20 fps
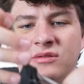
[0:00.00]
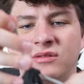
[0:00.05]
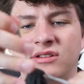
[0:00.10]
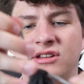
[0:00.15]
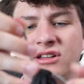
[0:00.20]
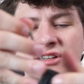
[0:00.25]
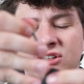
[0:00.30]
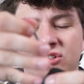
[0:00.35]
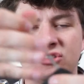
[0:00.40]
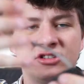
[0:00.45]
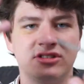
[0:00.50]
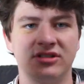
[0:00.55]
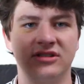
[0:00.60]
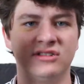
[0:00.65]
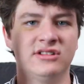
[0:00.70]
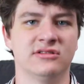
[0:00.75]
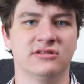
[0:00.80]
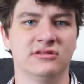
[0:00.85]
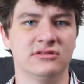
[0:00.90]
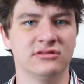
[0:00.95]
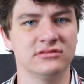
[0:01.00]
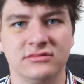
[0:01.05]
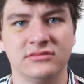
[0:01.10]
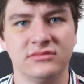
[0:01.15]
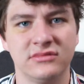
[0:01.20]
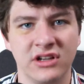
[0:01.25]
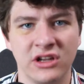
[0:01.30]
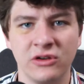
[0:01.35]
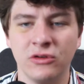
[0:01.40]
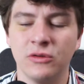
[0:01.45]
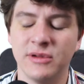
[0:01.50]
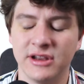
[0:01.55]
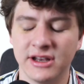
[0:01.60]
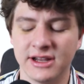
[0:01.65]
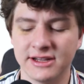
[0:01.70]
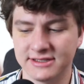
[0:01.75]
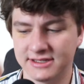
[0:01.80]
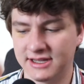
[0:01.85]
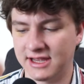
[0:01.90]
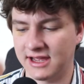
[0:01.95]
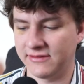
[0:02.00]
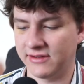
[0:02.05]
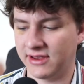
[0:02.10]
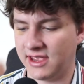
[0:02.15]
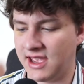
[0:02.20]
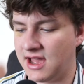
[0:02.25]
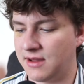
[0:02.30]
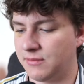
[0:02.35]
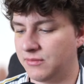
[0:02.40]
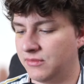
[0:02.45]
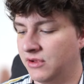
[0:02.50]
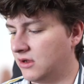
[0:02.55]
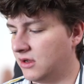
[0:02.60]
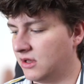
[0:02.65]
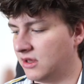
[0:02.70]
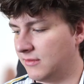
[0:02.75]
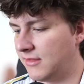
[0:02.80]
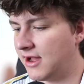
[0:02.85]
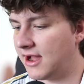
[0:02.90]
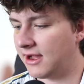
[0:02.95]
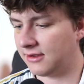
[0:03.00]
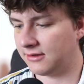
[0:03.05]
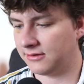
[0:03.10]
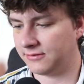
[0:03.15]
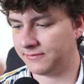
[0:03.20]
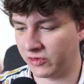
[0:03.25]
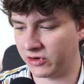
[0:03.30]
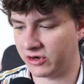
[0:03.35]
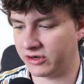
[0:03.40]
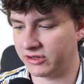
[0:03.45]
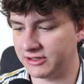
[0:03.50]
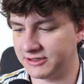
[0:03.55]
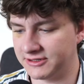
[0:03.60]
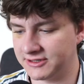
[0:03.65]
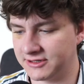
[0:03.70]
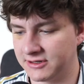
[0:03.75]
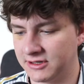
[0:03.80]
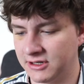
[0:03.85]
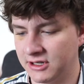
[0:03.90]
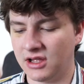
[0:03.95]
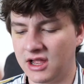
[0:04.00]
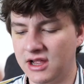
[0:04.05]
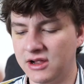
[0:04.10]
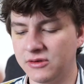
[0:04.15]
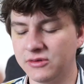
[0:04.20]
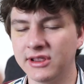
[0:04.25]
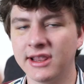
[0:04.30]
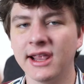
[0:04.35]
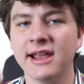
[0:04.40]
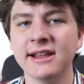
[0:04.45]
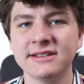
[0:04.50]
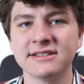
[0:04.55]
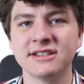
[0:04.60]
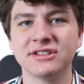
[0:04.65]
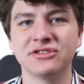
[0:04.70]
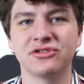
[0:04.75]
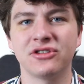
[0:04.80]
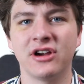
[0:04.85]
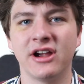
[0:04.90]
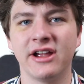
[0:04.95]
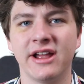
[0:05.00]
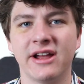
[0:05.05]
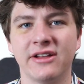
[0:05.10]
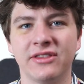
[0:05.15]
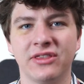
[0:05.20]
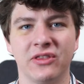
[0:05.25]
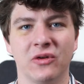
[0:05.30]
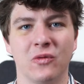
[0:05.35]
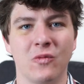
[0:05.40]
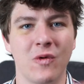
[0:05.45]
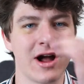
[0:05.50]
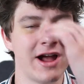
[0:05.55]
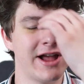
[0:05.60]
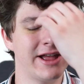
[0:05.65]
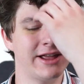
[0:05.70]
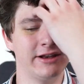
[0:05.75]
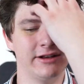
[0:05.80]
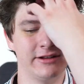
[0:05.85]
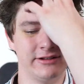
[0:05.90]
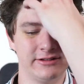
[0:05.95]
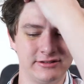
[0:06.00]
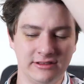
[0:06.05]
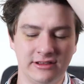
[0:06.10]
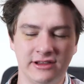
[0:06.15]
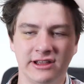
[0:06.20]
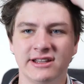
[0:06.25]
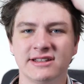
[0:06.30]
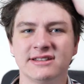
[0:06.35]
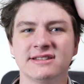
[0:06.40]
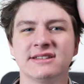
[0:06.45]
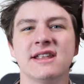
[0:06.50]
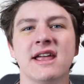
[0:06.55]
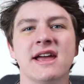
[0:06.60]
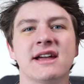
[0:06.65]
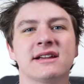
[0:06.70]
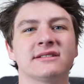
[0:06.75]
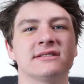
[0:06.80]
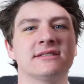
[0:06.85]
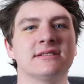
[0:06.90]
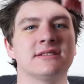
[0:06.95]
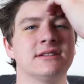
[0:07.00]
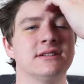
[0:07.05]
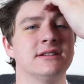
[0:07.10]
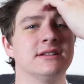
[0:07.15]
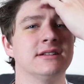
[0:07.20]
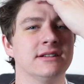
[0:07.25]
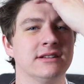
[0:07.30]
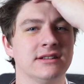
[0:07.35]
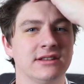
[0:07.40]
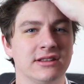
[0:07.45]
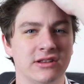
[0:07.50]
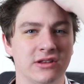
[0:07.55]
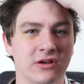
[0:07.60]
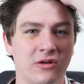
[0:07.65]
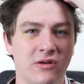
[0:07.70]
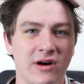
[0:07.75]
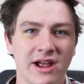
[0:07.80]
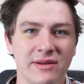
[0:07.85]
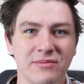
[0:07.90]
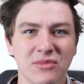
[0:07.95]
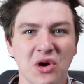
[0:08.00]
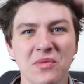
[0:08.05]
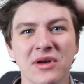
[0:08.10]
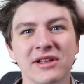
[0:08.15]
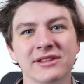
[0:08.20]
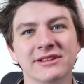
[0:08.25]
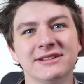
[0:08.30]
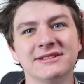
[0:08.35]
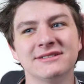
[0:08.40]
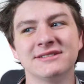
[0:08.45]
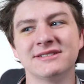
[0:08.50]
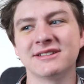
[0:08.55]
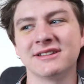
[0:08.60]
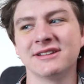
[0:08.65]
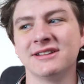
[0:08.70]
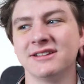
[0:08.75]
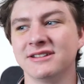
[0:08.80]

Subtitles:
mean, it's just still, it would be nice to have a cap on the back, regardless. I would like to try out the wide lens next, the wide moment lens,